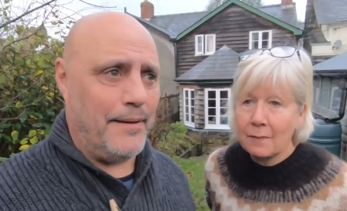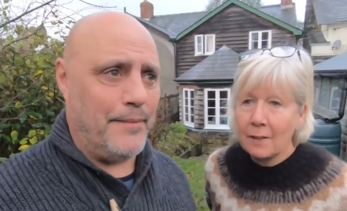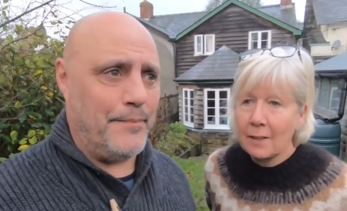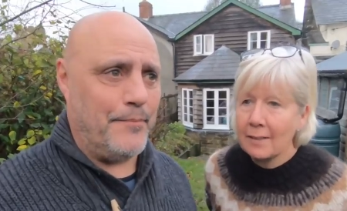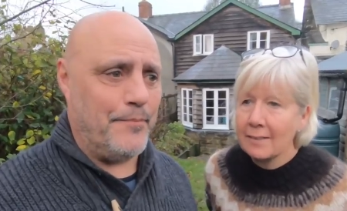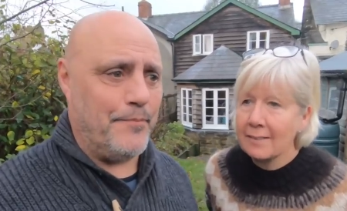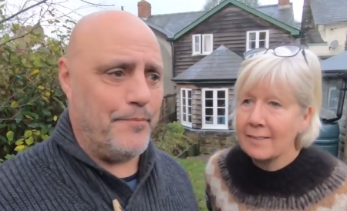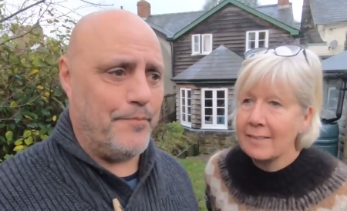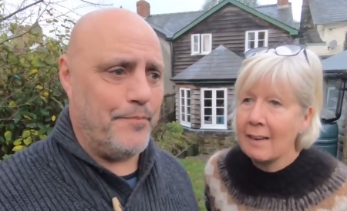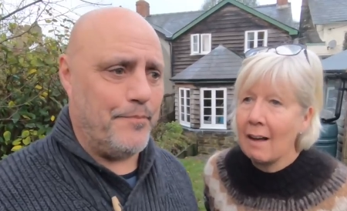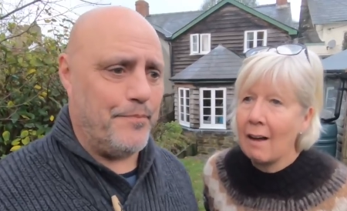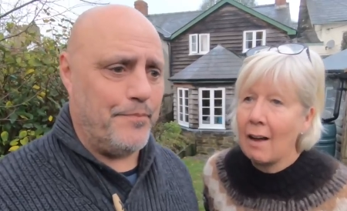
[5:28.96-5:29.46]

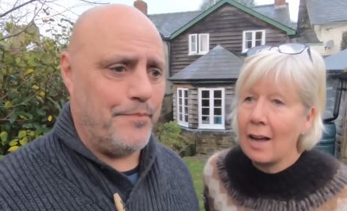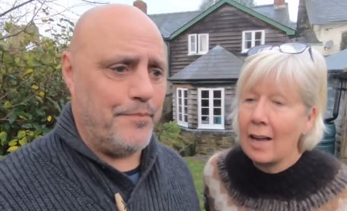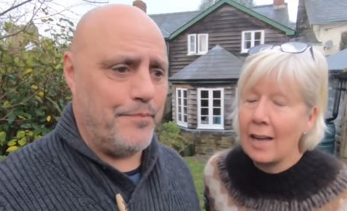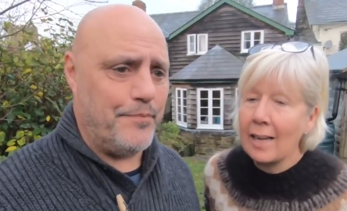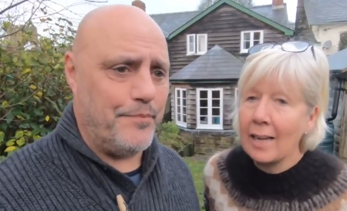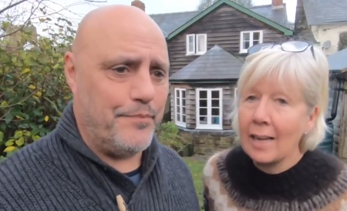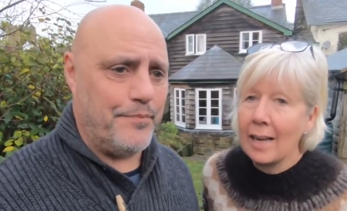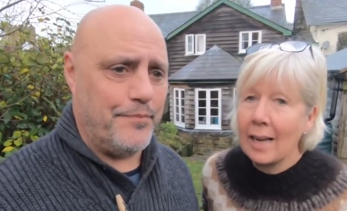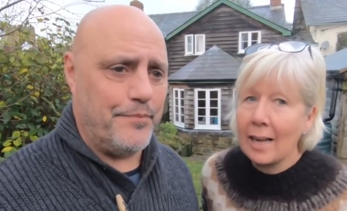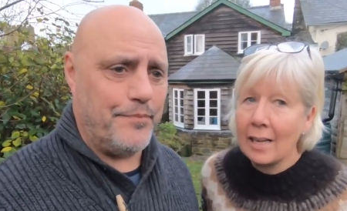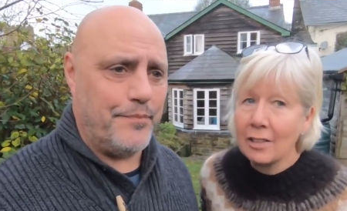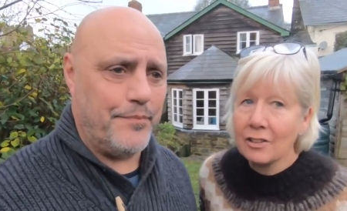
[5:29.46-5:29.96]
Speaker 1: first
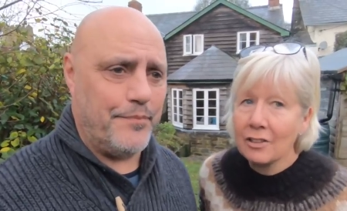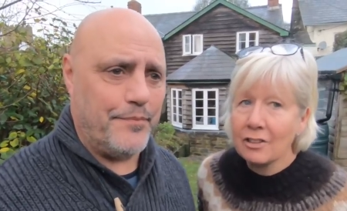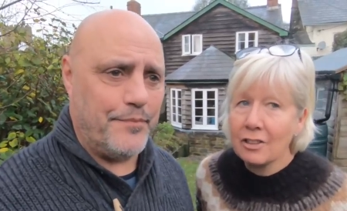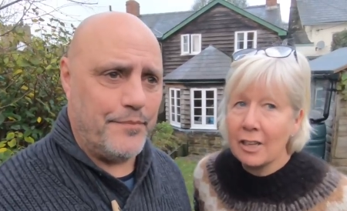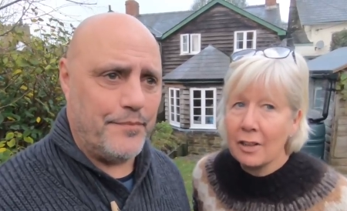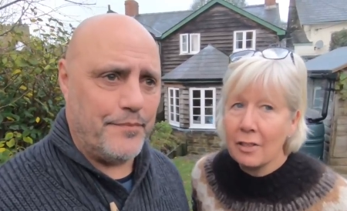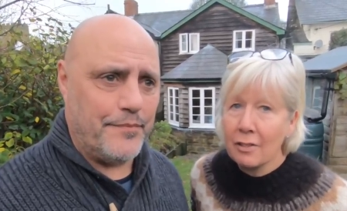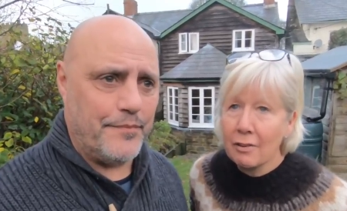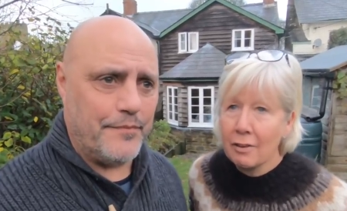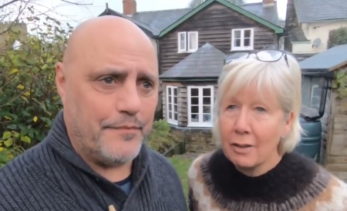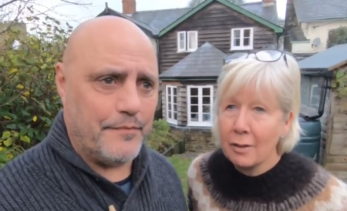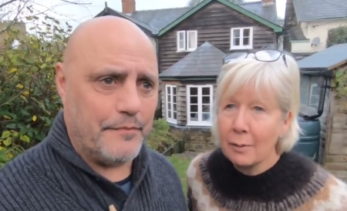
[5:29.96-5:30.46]
night, it
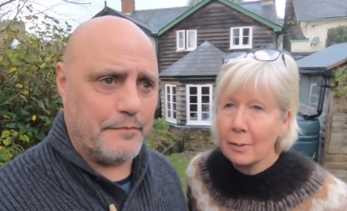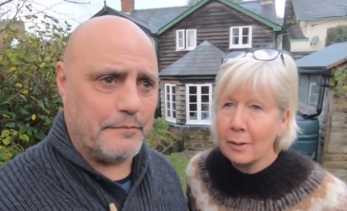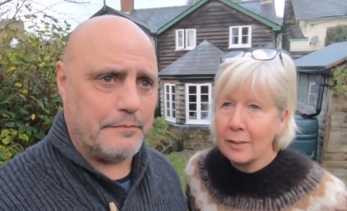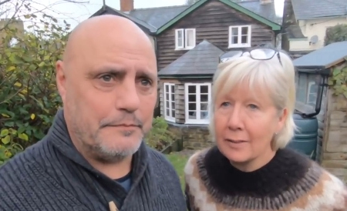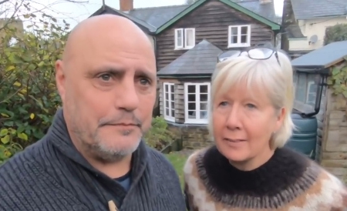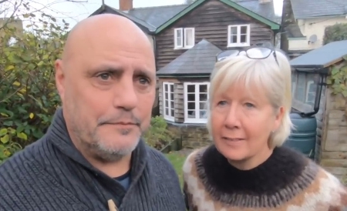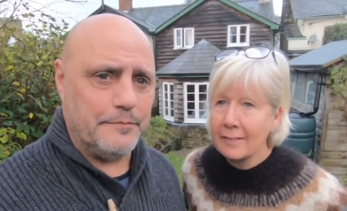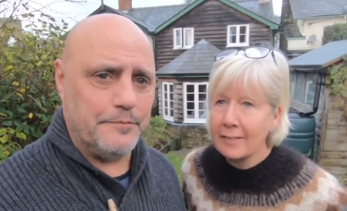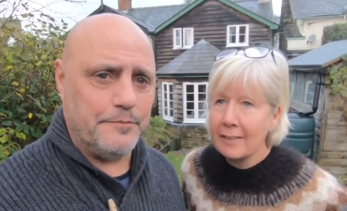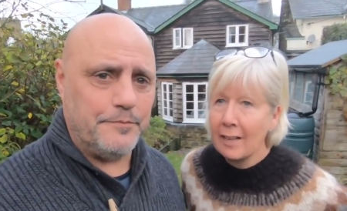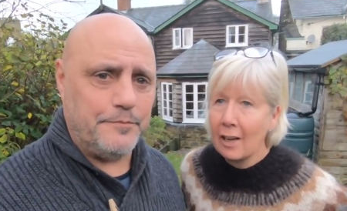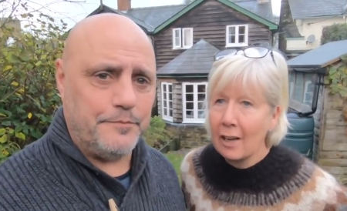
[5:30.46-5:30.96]
actually threw
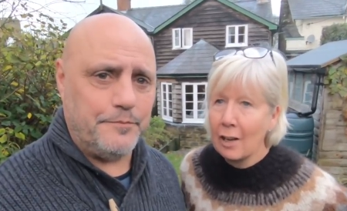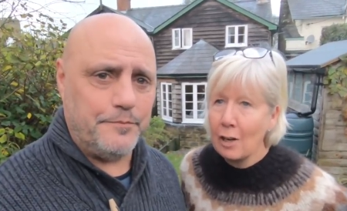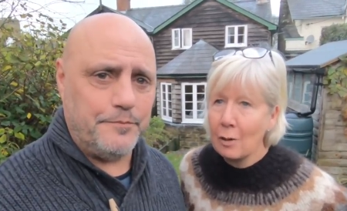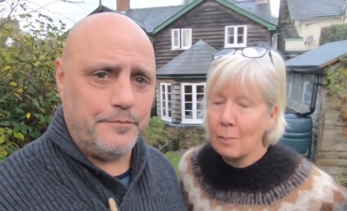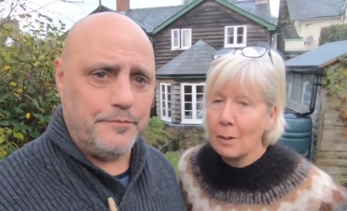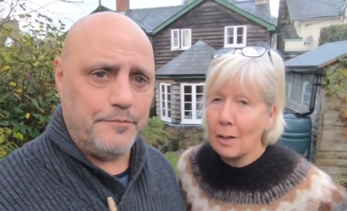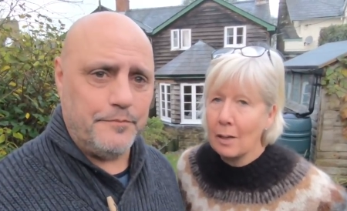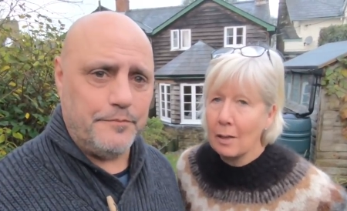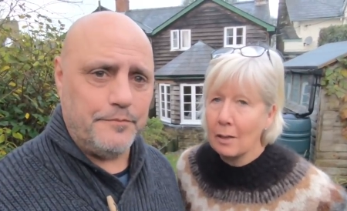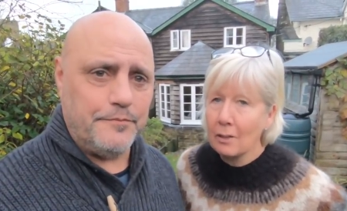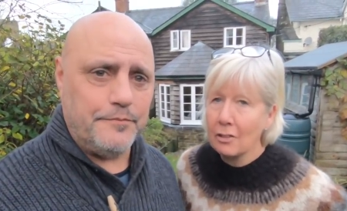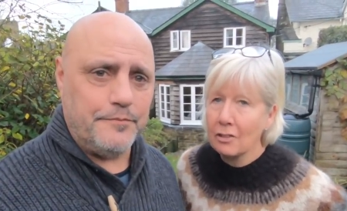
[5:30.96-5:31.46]
us so
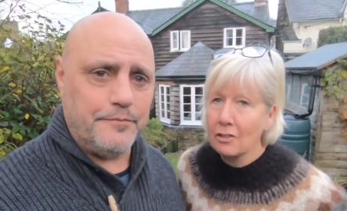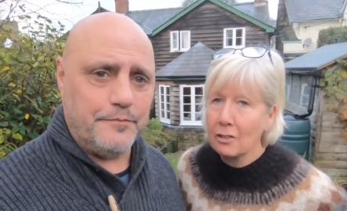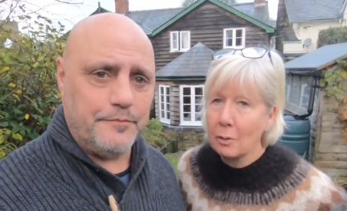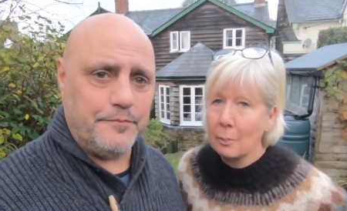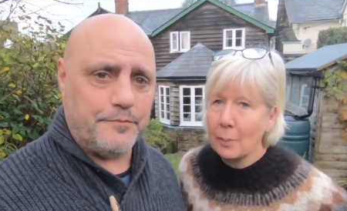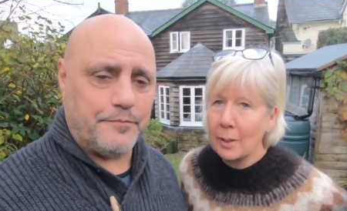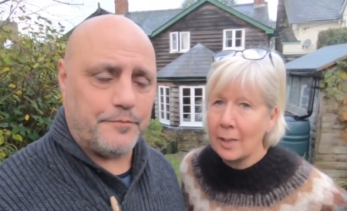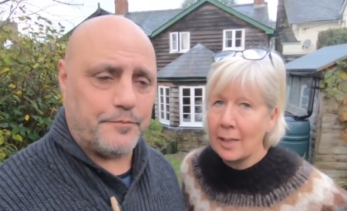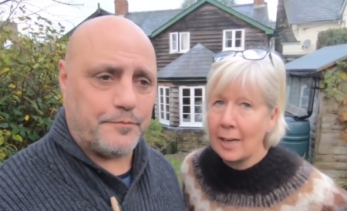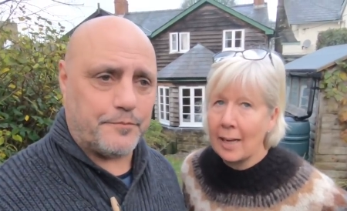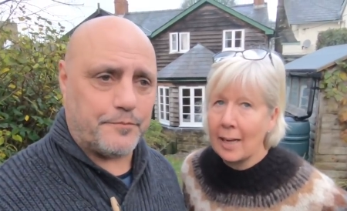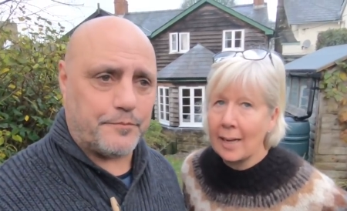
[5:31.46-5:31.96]
much
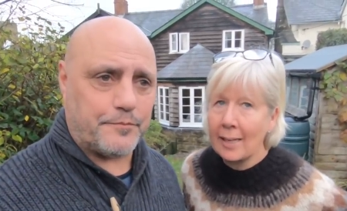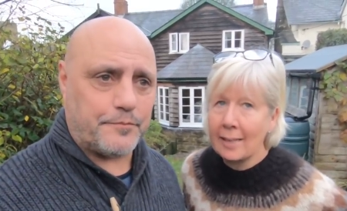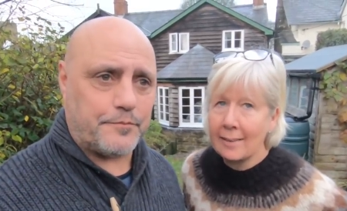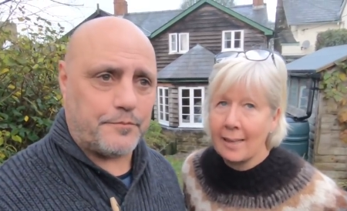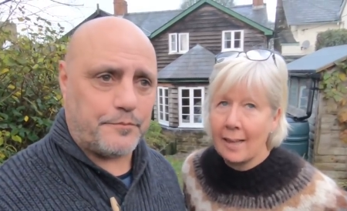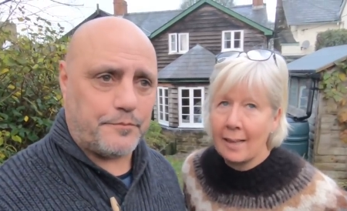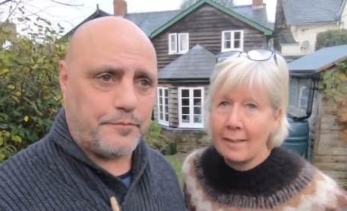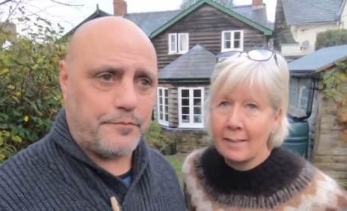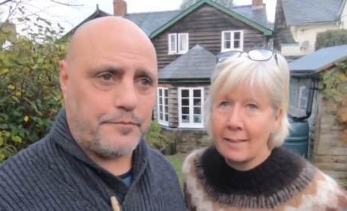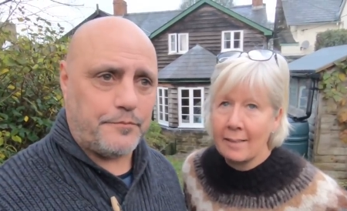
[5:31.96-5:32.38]
that we laid there